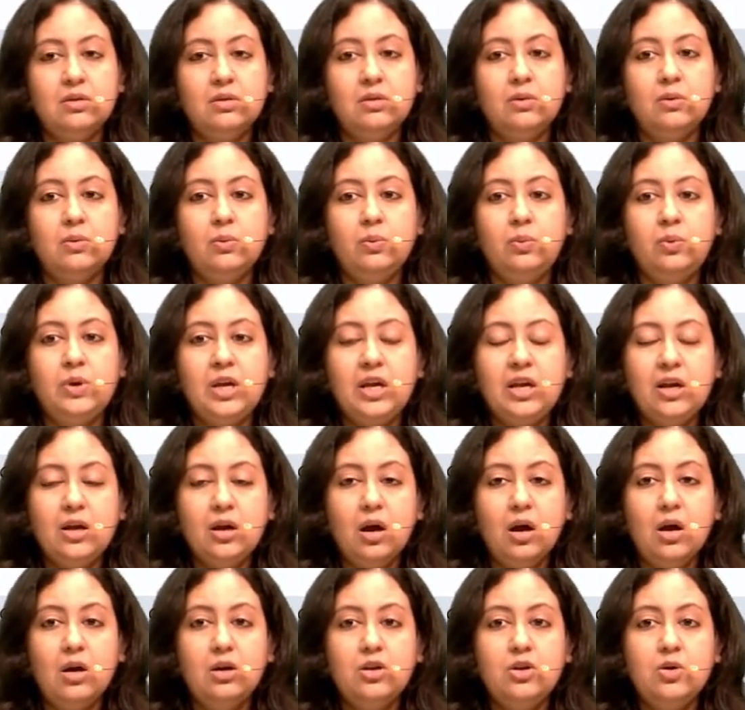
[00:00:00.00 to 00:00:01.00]
we
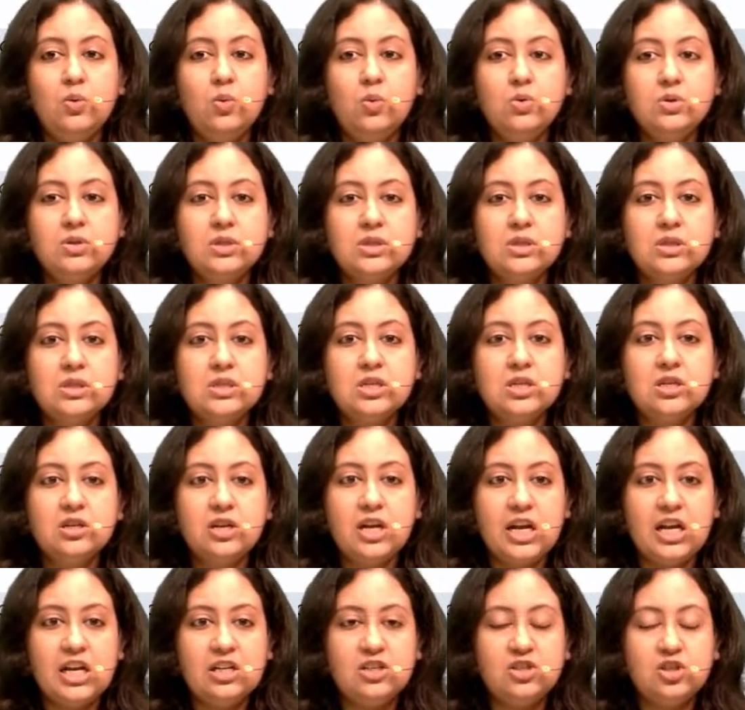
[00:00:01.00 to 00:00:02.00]
use certain
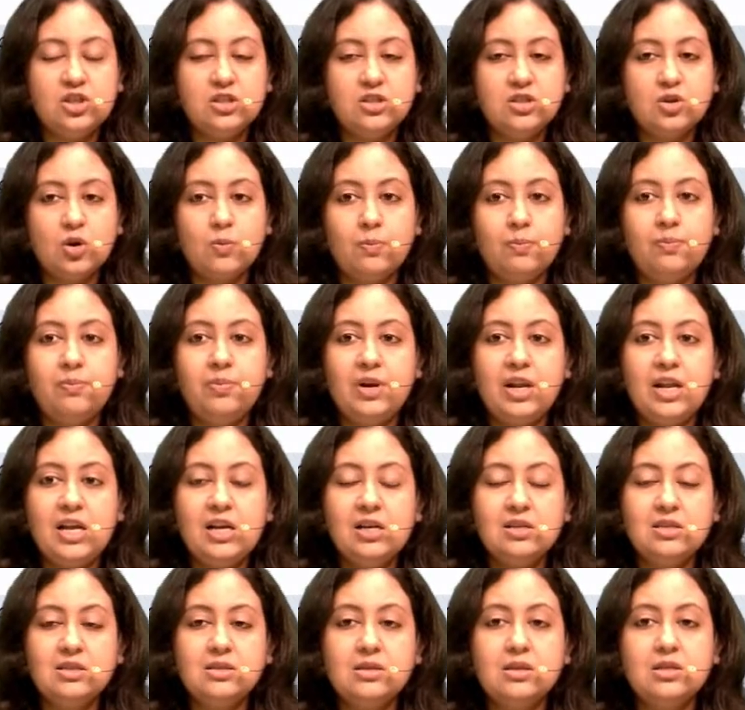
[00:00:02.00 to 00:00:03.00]
agents or
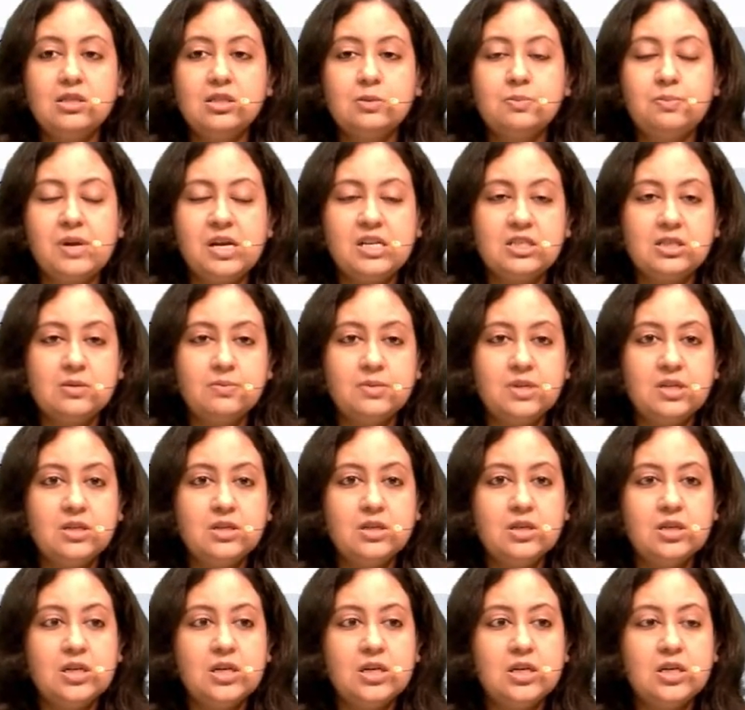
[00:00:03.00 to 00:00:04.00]
place the specimen
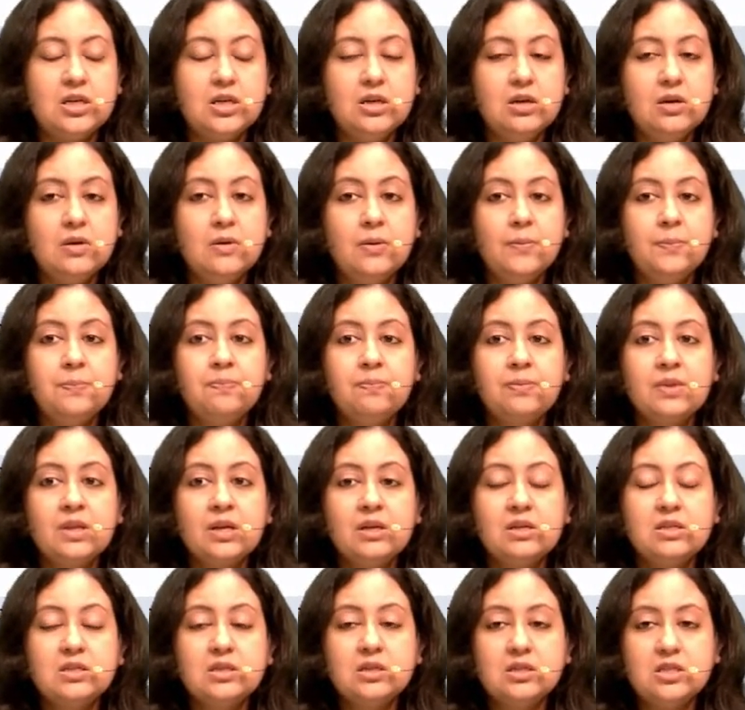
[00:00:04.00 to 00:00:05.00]
in
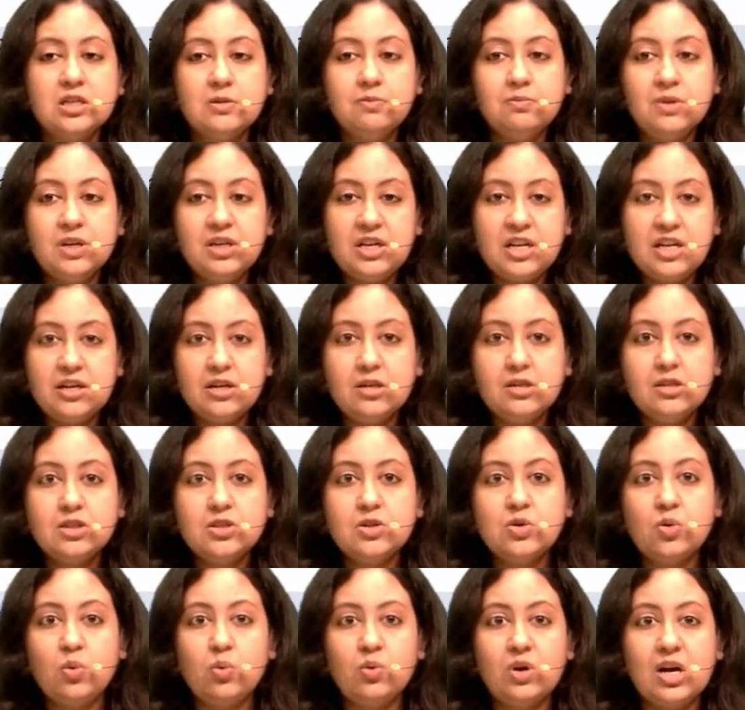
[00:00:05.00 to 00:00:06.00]
certain materials
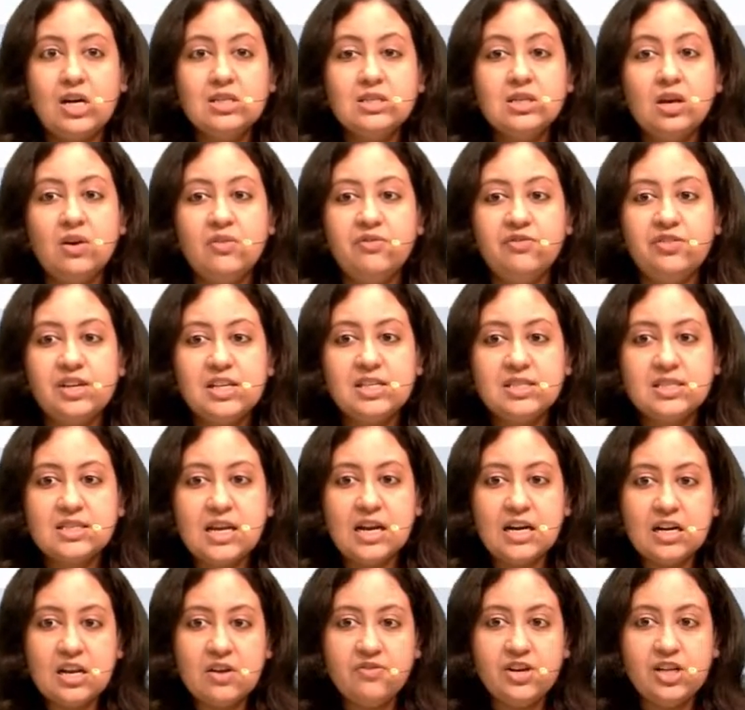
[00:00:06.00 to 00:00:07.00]
known as
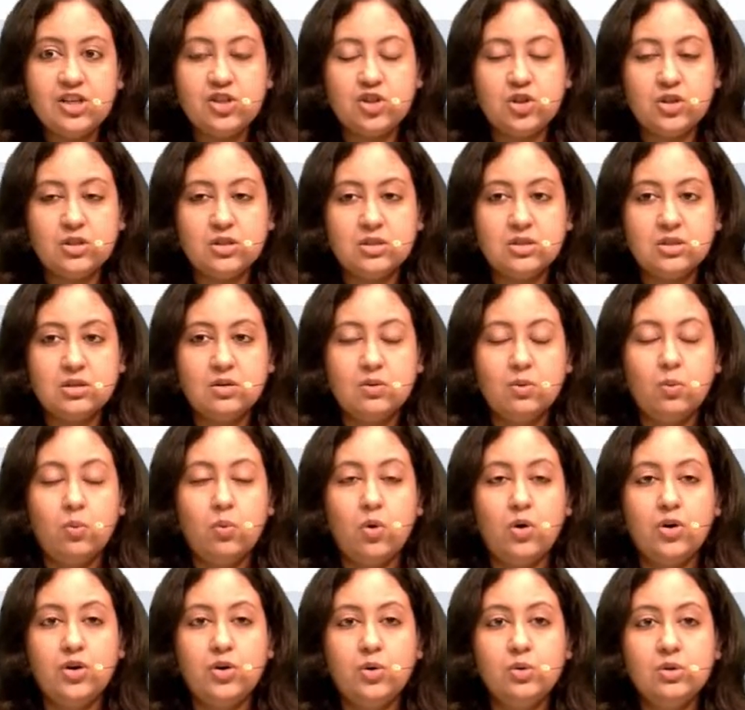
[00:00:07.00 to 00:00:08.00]
fixative agents.
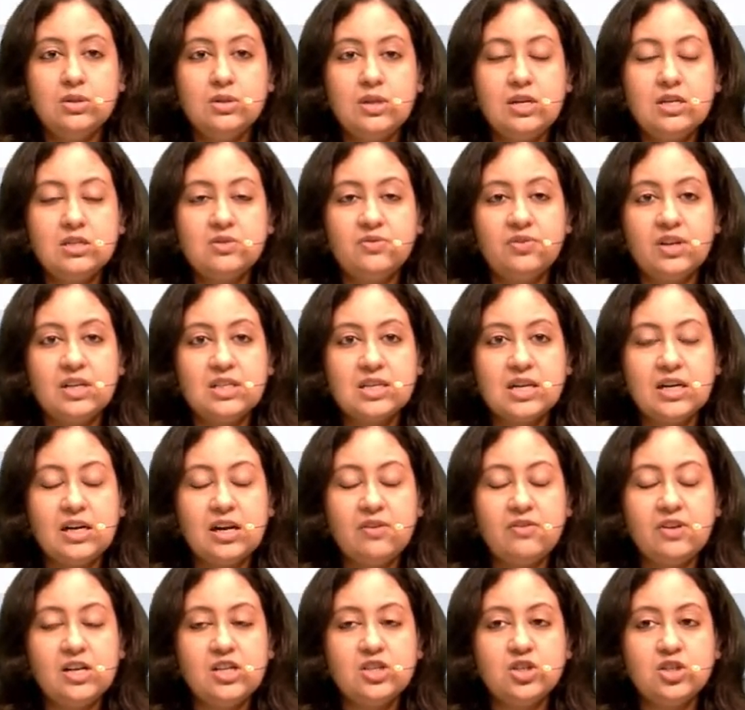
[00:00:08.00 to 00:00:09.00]
What do these
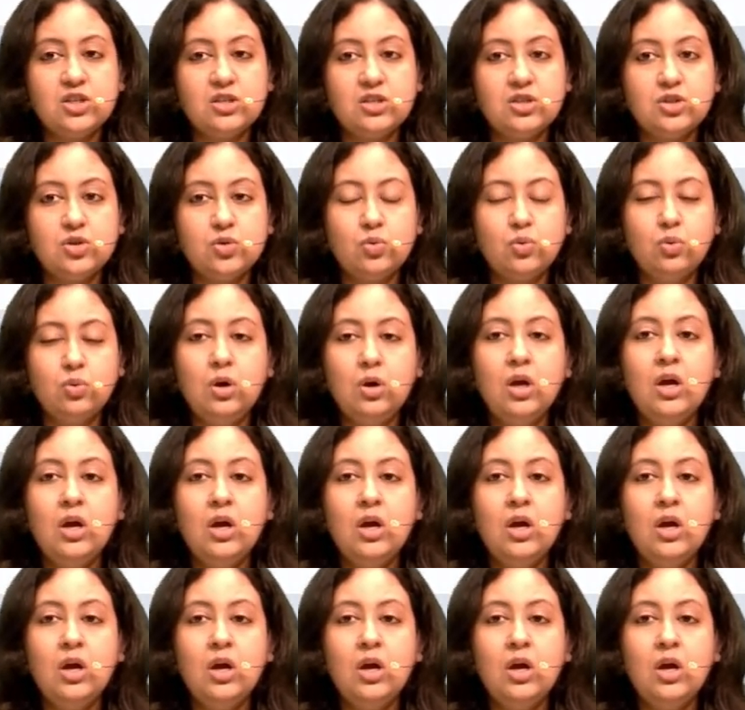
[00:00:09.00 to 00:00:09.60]
fixative agents do?